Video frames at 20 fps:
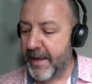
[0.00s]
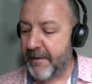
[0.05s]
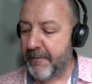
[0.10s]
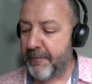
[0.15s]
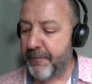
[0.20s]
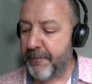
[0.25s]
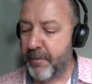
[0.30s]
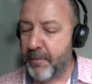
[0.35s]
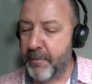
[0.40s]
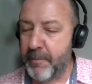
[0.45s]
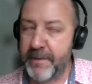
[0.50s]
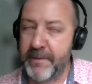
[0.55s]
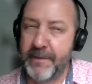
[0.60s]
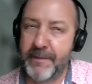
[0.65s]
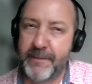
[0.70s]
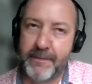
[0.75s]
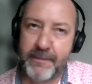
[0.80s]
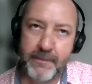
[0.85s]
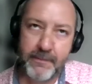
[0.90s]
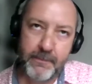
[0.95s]
and from
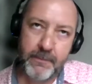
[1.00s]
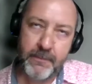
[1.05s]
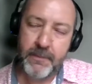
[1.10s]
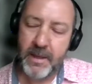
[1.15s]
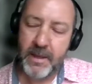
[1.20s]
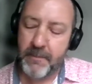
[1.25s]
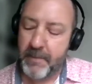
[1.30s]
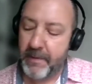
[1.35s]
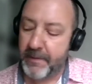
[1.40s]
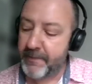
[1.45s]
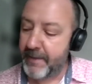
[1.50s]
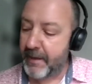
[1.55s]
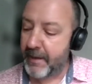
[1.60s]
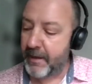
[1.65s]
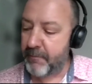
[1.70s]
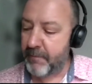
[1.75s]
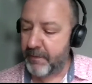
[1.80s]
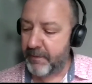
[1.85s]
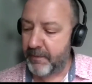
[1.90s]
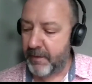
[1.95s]
in my
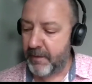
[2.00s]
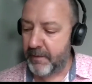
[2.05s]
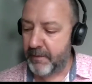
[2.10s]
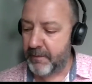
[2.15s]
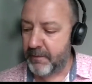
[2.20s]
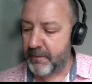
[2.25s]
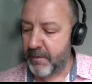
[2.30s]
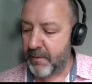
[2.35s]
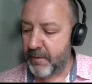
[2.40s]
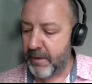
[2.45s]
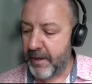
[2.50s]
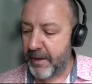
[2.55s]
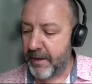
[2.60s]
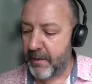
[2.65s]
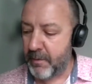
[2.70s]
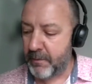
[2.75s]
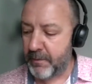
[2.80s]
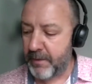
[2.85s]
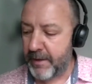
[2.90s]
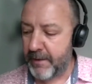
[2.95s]
second return to the UK in
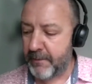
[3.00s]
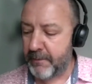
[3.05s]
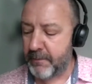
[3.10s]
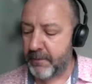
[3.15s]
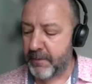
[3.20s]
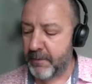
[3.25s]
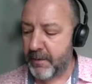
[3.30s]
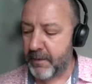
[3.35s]
lockdown,